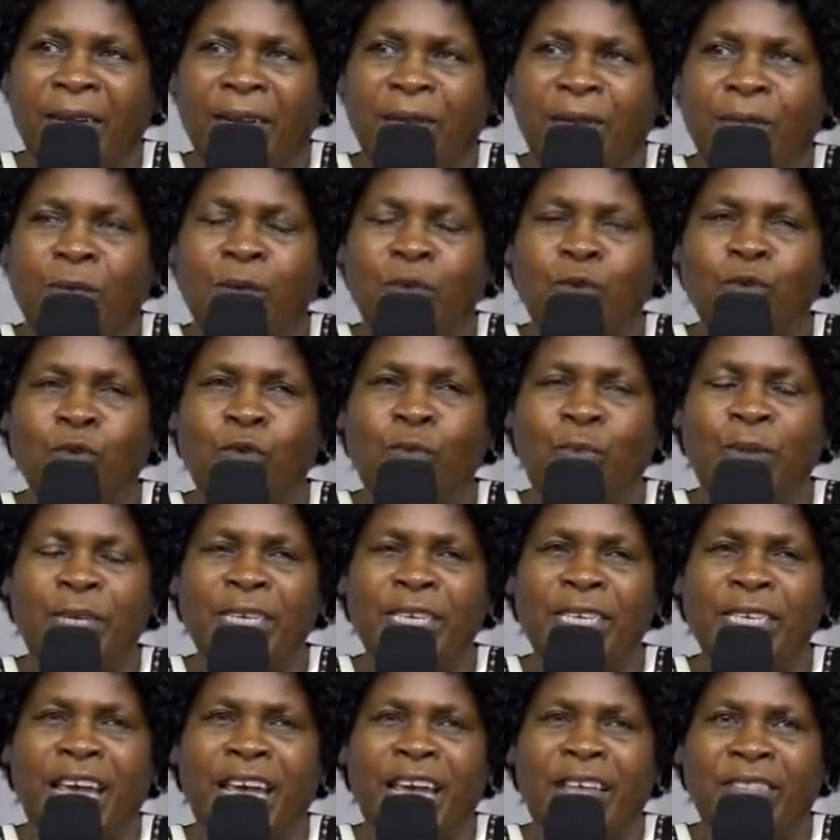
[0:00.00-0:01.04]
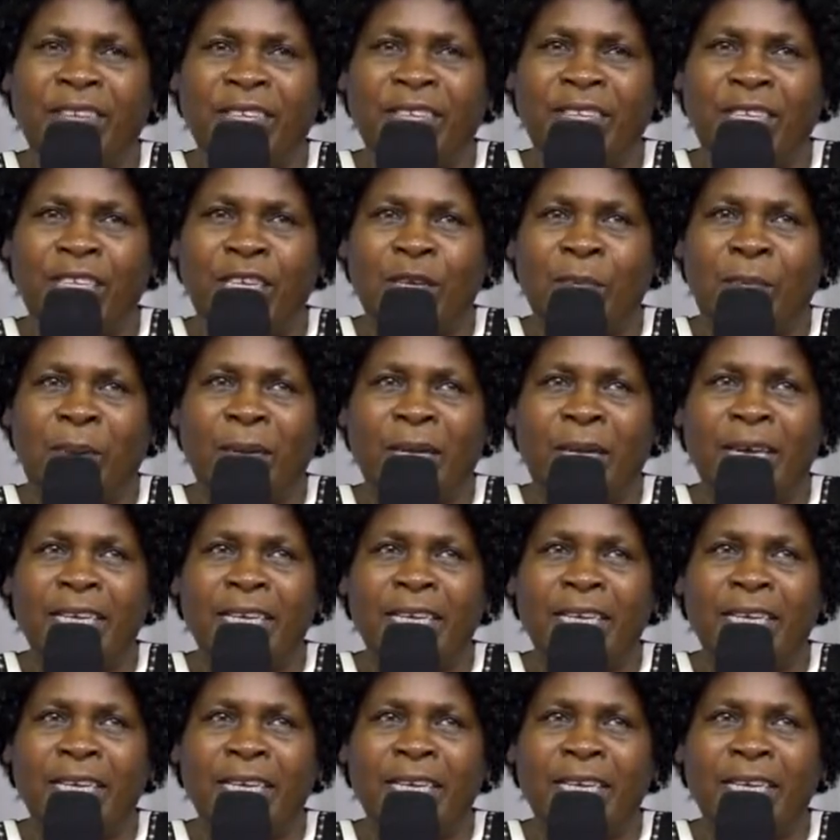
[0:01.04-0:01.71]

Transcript: We should be each other's keeper.